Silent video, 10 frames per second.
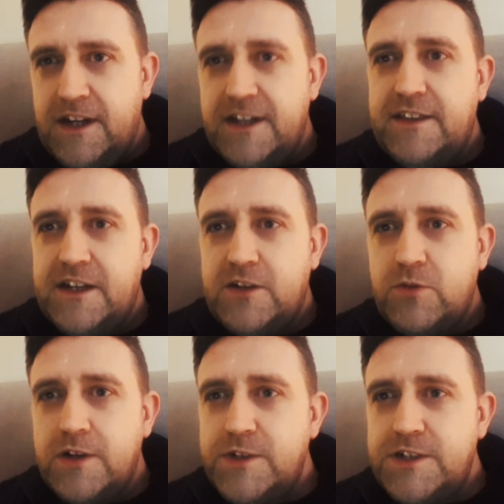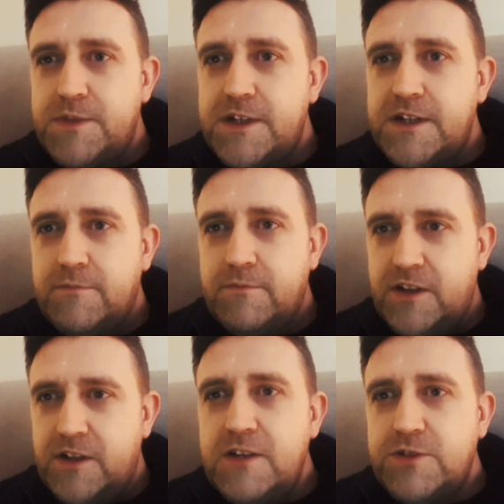And again, they're quite wispy,
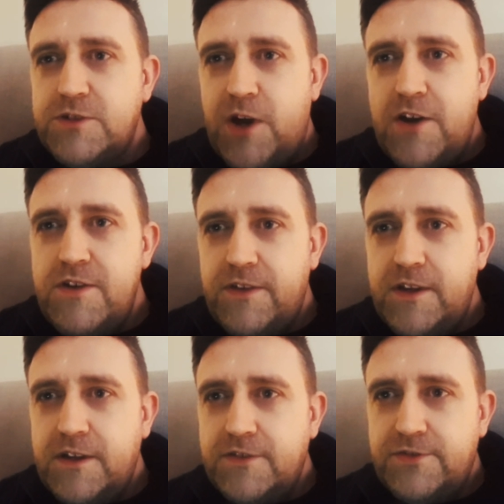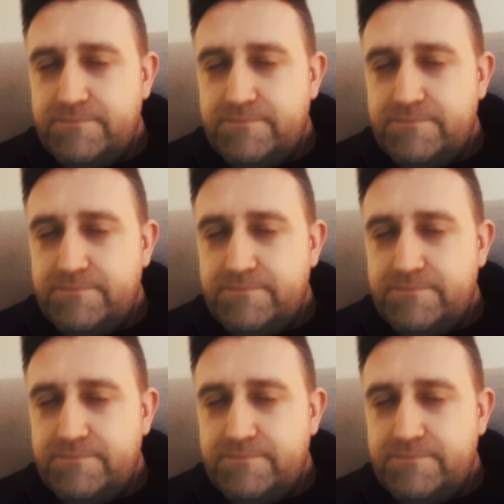like little spidery things.